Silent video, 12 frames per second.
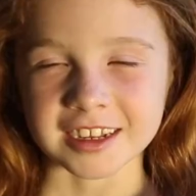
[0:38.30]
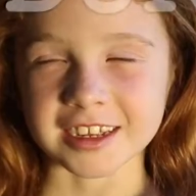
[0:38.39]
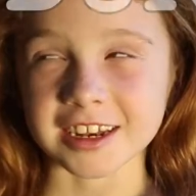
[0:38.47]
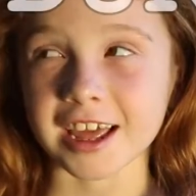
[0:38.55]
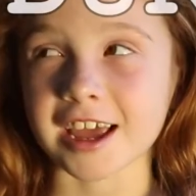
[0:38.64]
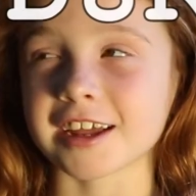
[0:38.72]

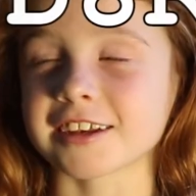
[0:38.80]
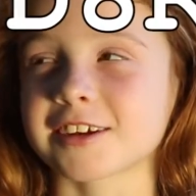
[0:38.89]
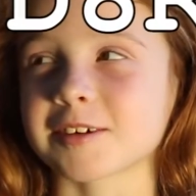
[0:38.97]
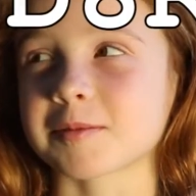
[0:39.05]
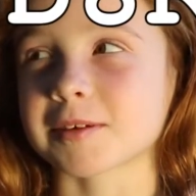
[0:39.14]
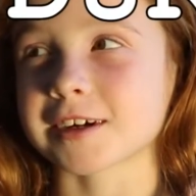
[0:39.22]
and
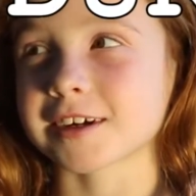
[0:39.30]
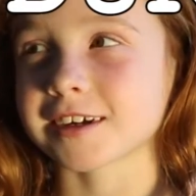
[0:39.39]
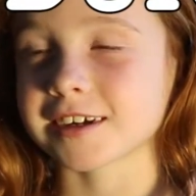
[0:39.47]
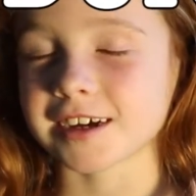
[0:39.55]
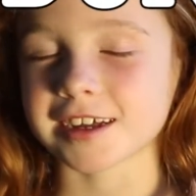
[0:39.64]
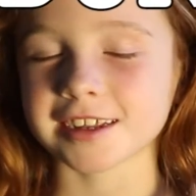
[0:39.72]
enter my
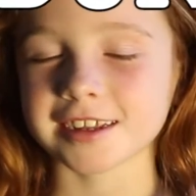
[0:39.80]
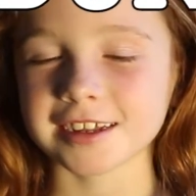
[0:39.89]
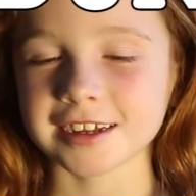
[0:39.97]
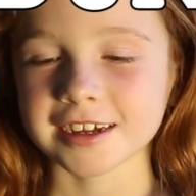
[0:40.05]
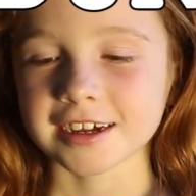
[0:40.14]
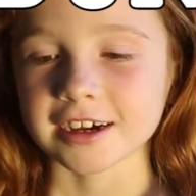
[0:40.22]
uh,
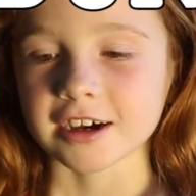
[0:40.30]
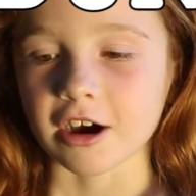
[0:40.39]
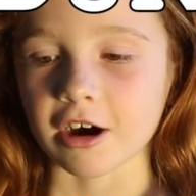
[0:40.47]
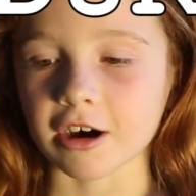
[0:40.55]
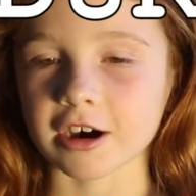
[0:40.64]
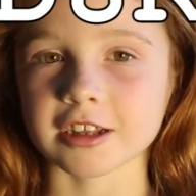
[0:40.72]

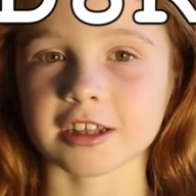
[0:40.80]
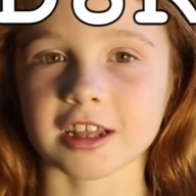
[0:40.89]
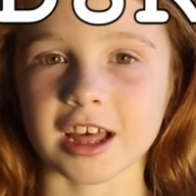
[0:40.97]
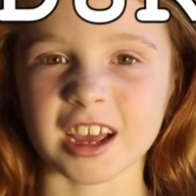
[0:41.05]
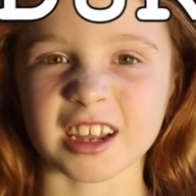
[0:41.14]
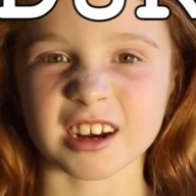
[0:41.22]

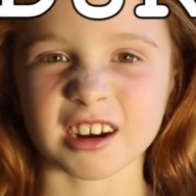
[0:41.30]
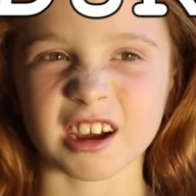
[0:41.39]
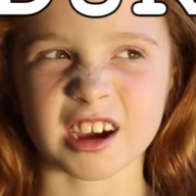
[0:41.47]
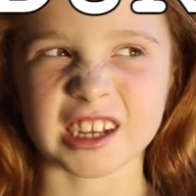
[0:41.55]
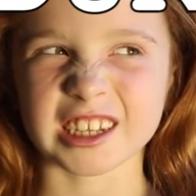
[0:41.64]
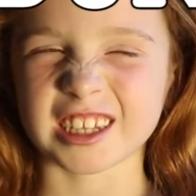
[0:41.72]
online
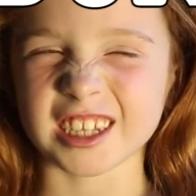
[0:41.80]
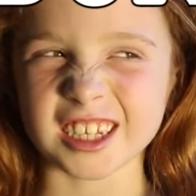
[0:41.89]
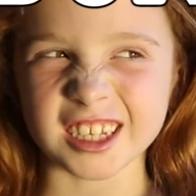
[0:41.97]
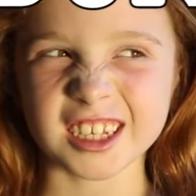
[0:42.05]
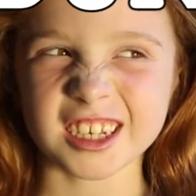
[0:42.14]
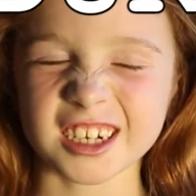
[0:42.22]

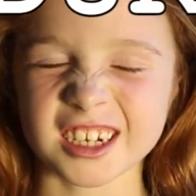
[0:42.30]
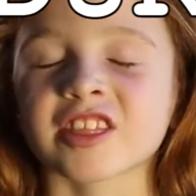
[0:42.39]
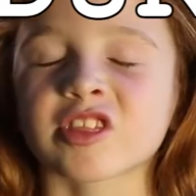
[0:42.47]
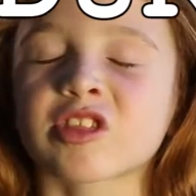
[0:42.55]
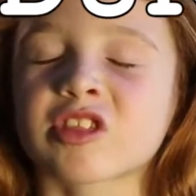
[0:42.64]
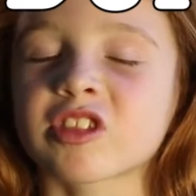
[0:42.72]
ID
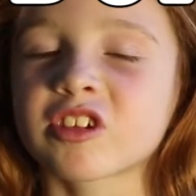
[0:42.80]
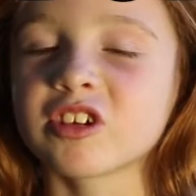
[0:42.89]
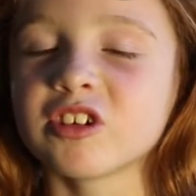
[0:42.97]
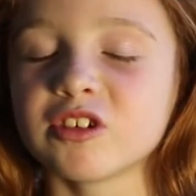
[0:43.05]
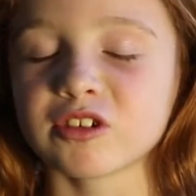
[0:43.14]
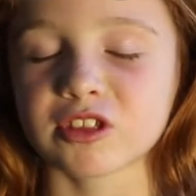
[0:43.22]

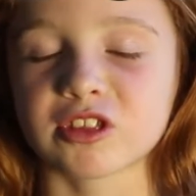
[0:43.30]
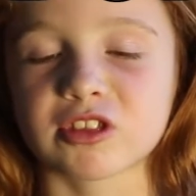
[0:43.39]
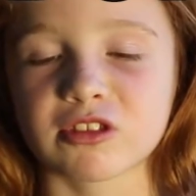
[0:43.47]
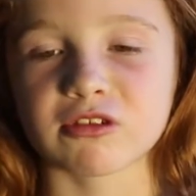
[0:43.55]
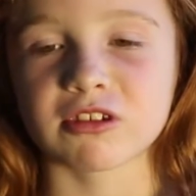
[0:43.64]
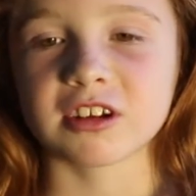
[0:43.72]

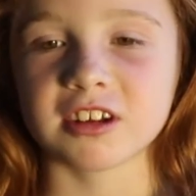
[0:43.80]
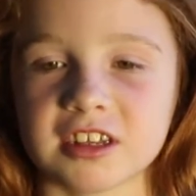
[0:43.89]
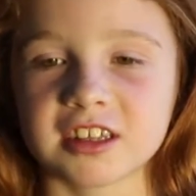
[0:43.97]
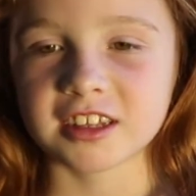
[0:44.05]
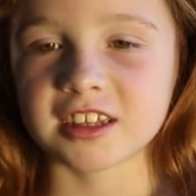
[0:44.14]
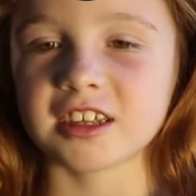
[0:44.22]

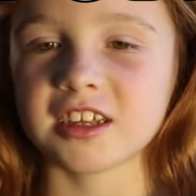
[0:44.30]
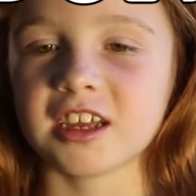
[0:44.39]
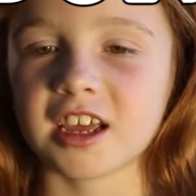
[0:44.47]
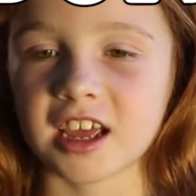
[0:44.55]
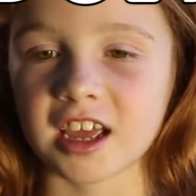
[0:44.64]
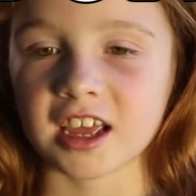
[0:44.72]

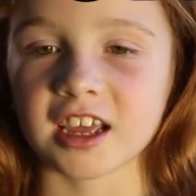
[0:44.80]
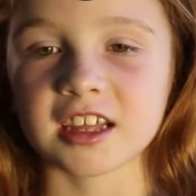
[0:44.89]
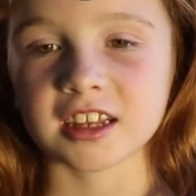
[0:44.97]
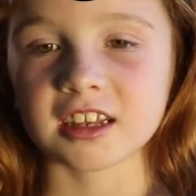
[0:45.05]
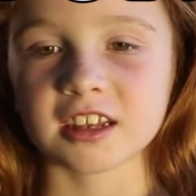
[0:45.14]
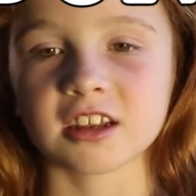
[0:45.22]

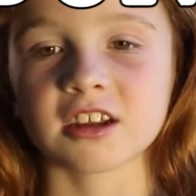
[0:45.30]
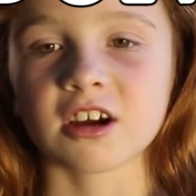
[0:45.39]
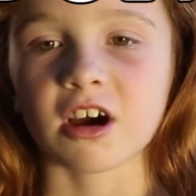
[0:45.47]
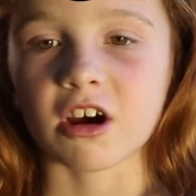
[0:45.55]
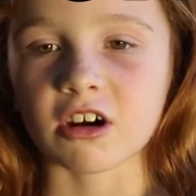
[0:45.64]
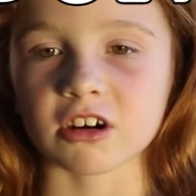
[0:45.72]

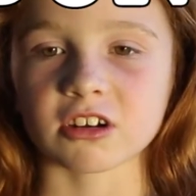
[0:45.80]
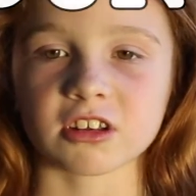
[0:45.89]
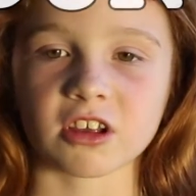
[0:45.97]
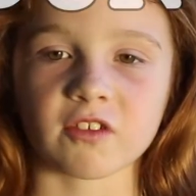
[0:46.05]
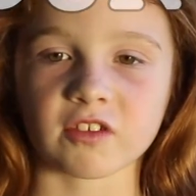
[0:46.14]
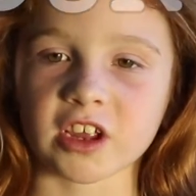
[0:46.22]

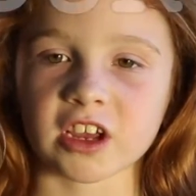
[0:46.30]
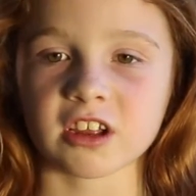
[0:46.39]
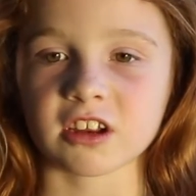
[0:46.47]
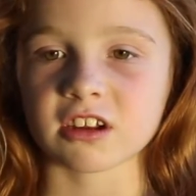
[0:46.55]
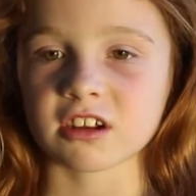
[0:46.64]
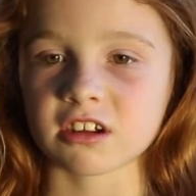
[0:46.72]
23D8R78.
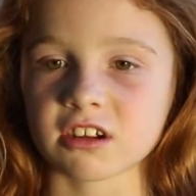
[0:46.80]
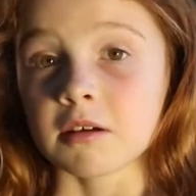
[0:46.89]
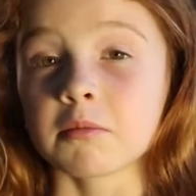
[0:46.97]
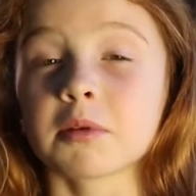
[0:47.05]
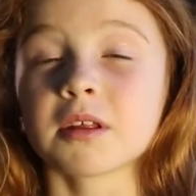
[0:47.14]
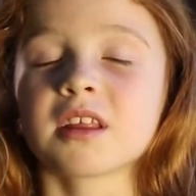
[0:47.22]

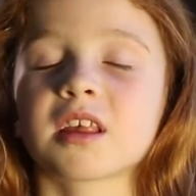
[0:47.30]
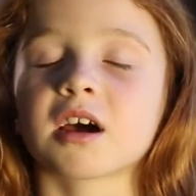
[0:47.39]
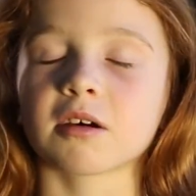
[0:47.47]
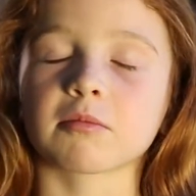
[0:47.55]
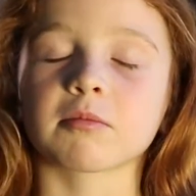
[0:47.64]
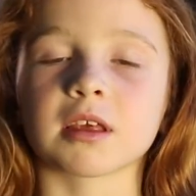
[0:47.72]
Please
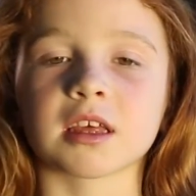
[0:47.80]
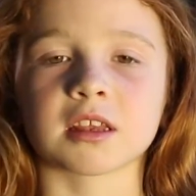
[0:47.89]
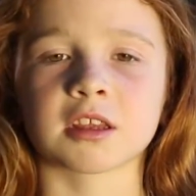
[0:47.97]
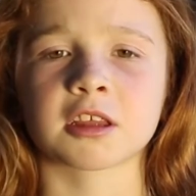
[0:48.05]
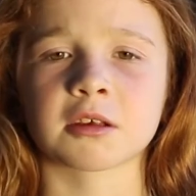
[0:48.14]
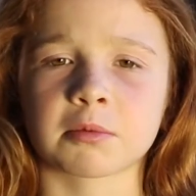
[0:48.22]
help me
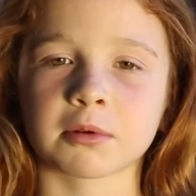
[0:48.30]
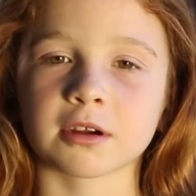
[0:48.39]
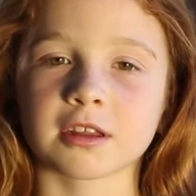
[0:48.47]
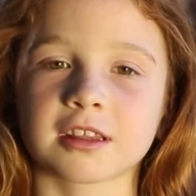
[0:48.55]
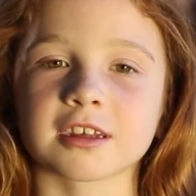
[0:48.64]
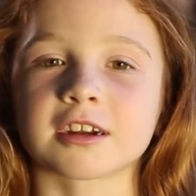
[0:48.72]
and
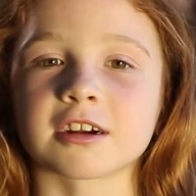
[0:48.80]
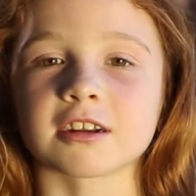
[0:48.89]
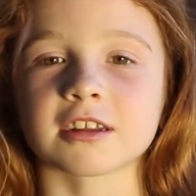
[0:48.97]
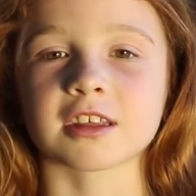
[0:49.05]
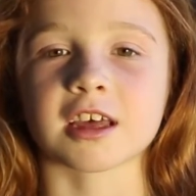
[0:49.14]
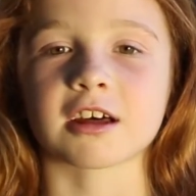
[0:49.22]
support the Girl
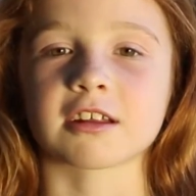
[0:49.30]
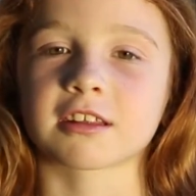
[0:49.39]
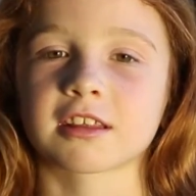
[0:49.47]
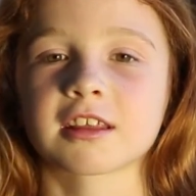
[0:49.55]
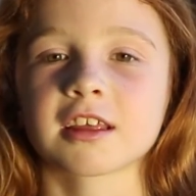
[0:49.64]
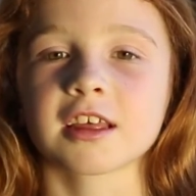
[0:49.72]

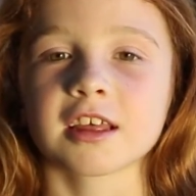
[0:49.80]
Scouts.